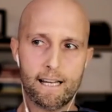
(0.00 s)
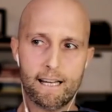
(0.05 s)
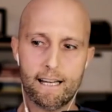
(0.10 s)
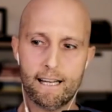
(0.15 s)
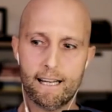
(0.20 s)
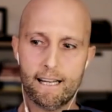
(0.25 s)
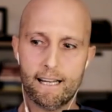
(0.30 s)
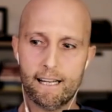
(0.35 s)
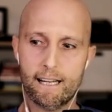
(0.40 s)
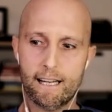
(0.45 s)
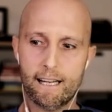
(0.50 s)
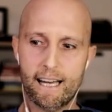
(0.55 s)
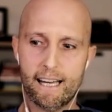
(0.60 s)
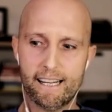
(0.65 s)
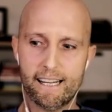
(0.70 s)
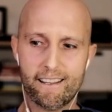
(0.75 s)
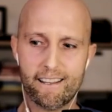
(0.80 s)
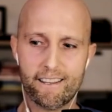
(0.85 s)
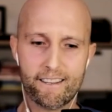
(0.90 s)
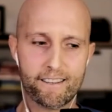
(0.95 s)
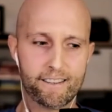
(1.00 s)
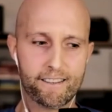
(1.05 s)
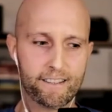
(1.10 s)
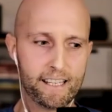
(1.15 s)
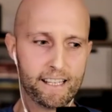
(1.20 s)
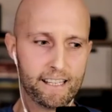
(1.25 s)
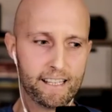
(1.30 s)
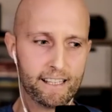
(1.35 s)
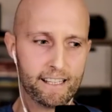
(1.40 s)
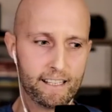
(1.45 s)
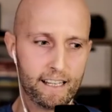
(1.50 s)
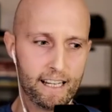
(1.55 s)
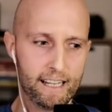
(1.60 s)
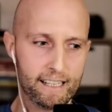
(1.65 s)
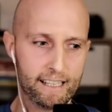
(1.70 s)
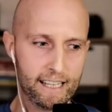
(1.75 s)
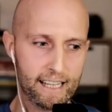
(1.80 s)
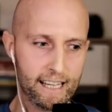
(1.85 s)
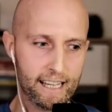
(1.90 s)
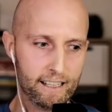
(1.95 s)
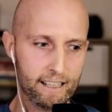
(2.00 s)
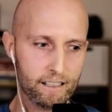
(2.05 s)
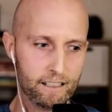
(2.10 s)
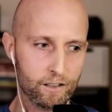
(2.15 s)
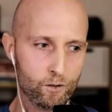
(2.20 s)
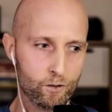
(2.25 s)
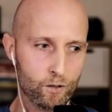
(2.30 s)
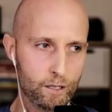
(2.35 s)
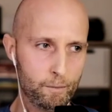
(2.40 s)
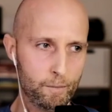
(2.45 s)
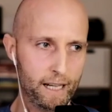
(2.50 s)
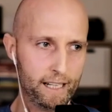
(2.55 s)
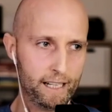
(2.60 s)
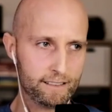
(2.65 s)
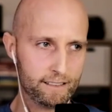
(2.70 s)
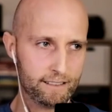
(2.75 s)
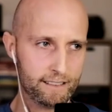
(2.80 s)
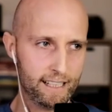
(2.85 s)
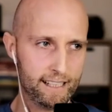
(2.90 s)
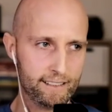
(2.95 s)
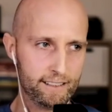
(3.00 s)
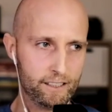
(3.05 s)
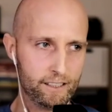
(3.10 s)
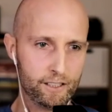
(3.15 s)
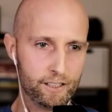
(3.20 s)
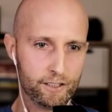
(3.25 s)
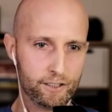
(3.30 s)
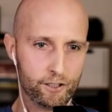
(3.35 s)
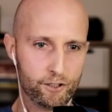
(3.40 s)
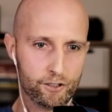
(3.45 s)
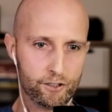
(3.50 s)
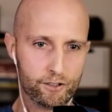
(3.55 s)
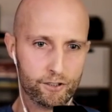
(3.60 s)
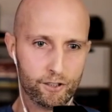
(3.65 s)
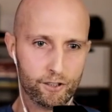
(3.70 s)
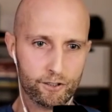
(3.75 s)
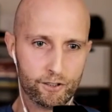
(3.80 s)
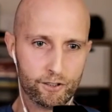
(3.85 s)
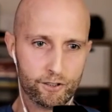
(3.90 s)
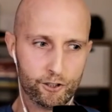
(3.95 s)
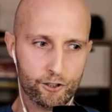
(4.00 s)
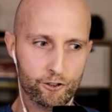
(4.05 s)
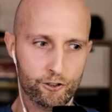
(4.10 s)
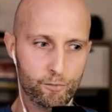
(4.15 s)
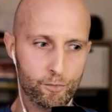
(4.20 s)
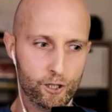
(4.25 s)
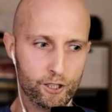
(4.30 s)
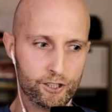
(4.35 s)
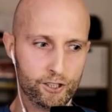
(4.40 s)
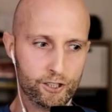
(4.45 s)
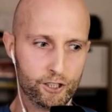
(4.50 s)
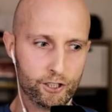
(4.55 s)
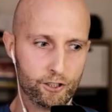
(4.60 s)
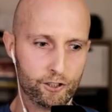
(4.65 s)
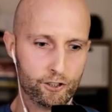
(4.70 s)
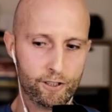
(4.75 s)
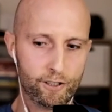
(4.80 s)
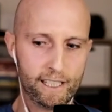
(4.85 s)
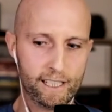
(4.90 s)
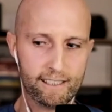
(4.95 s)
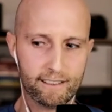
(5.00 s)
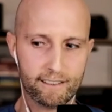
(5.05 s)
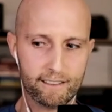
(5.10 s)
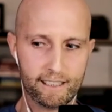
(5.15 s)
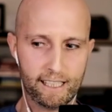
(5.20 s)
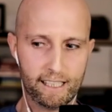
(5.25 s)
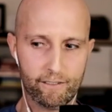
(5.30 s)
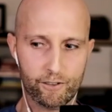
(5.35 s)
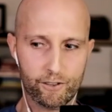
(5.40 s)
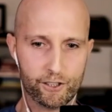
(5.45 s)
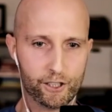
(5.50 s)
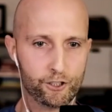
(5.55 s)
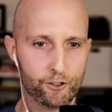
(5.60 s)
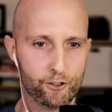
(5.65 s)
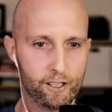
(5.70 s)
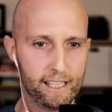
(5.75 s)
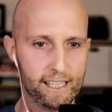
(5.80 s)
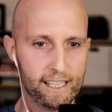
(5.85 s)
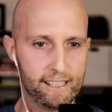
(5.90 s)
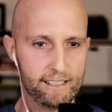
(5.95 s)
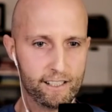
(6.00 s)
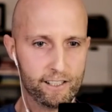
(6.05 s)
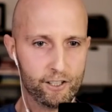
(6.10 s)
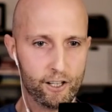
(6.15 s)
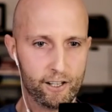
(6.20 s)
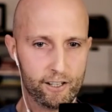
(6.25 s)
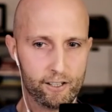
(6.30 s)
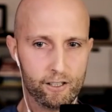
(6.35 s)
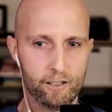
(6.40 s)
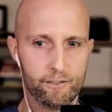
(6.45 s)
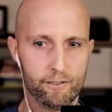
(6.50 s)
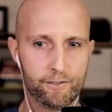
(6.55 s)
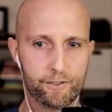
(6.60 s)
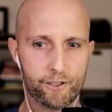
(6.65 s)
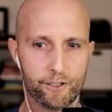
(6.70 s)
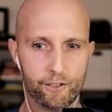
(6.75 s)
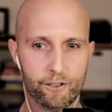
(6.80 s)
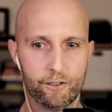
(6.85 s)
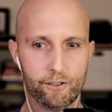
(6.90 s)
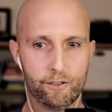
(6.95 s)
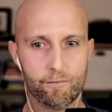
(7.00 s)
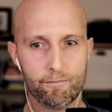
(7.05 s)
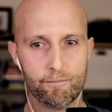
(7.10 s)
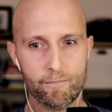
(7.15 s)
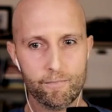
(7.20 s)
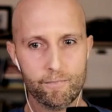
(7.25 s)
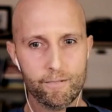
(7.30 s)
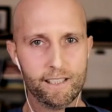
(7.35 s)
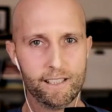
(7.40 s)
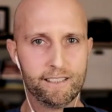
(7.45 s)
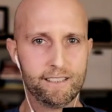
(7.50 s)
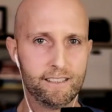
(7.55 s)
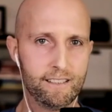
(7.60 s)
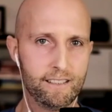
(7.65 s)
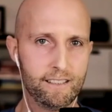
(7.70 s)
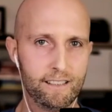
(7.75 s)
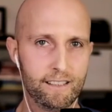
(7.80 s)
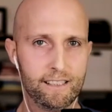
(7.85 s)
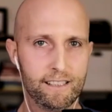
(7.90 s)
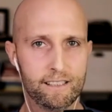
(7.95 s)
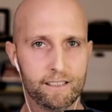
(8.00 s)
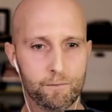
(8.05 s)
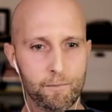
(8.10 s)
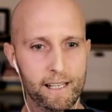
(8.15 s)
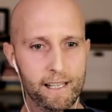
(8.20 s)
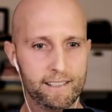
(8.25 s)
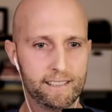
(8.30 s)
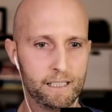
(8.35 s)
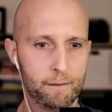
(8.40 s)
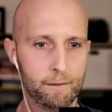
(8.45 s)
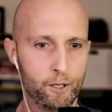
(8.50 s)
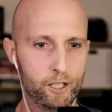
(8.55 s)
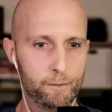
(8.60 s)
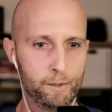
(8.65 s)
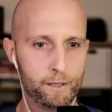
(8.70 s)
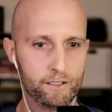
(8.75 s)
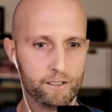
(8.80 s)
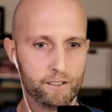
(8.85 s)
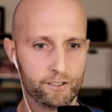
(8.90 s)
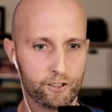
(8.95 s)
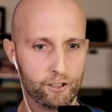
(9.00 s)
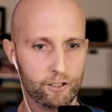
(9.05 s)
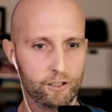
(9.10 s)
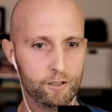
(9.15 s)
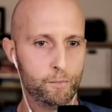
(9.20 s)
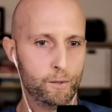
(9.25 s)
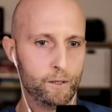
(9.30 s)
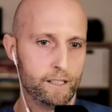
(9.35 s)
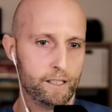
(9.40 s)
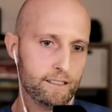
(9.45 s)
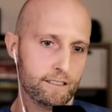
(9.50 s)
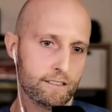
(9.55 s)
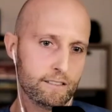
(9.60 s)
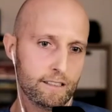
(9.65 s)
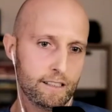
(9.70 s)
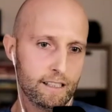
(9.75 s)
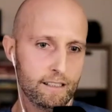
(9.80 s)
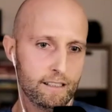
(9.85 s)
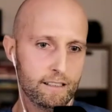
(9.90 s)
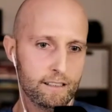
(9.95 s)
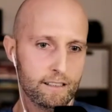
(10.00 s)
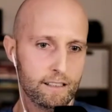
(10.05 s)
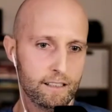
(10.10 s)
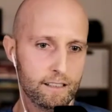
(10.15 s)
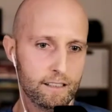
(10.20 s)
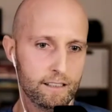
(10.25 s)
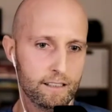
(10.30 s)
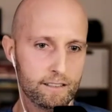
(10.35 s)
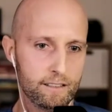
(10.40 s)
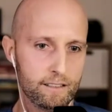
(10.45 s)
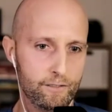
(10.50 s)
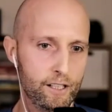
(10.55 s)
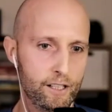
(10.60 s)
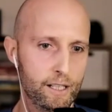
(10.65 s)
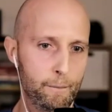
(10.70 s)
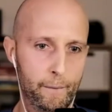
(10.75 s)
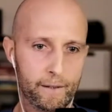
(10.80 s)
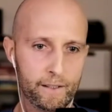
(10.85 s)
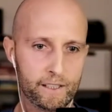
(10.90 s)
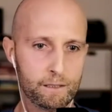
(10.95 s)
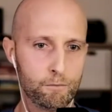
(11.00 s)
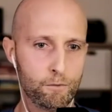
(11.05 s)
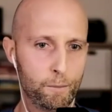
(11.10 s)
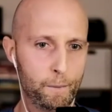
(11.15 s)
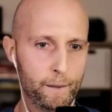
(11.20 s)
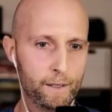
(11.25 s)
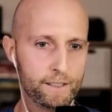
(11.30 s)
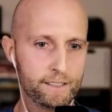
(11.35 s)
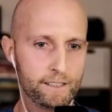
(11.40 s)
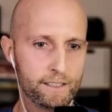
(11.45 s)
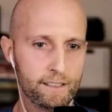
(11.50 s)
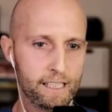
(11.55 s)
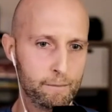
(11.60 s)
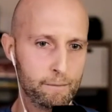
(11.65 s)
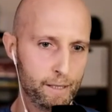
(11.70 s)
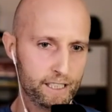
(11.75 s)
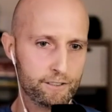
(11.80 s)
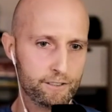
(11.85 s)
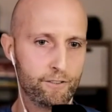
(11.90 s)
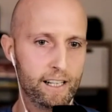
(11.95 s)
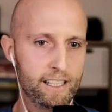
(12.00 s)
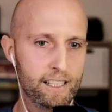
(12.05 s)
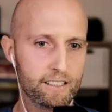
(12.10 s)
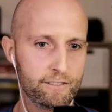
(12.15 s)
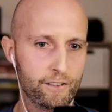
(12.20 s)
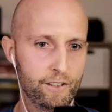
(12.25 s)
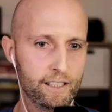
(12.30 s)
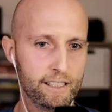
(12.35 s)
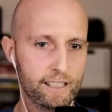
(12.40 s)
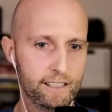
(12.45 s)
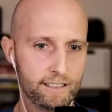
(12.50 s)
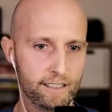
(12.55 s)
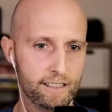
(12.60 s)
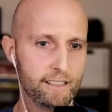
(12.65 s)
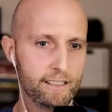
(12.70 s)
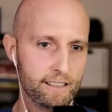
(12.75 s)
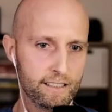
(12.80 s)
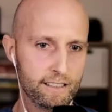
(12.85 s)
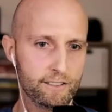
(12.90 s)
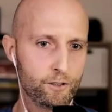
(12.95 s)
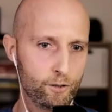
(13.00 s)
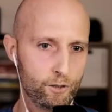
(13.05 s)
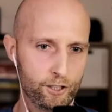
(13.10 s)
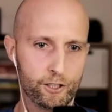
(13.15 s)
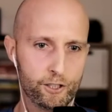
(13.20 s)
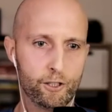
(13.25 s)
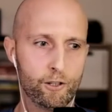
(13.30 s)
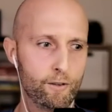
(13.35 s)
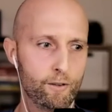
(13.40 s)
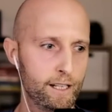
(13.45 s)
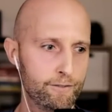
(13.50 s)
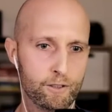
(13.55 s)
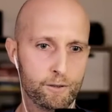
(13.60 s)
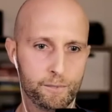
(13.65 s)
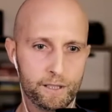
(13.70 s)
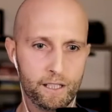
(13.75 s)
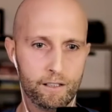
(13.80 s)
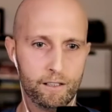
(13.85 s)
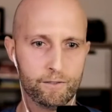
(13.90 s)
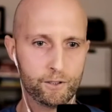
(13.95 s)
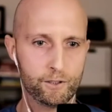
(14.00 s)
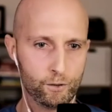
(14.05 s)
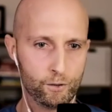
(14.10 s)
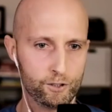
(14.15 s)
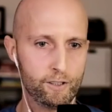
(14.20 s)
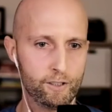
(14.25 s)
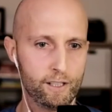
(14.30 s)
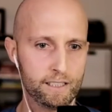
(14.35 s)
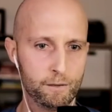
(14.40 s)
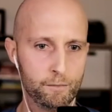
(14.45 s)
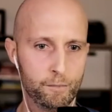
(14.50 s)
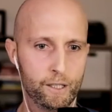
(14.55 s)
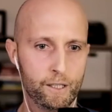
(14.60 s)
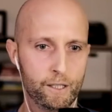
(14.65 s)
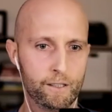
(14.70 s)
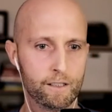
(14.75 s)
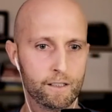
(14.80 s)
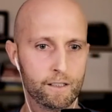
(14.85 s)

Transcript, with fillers: Uh, and I think again, going back to Sandler, that there's there's too much credence given to grades and not enough to listen. He's messing about a bit in school, but he's he's a very impressionable person and he makes friends very easy and he's going to do all right for himself. Don't stress about it